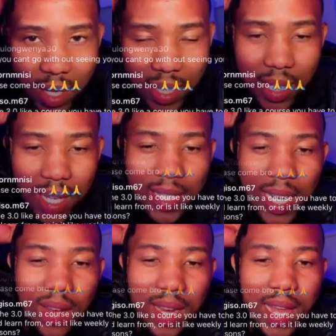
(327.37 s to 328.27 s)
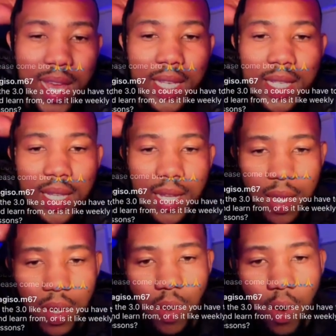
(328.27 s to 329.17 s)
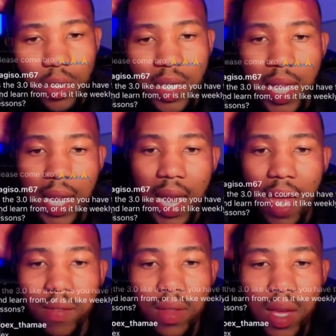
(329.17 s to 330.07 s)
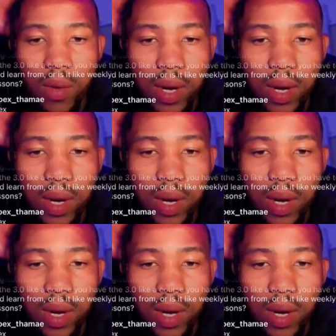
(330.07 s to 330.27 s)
You're going to see us now at 8. We're hosting a live there.